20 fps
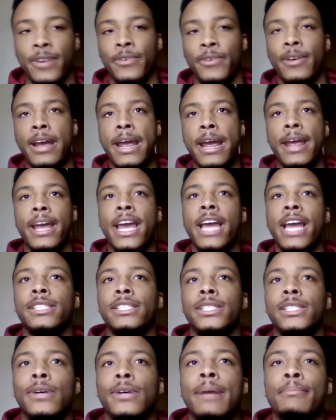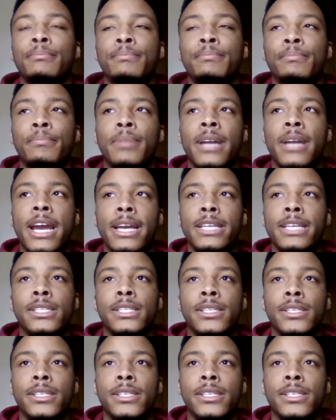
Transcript: right? And so I'm planning to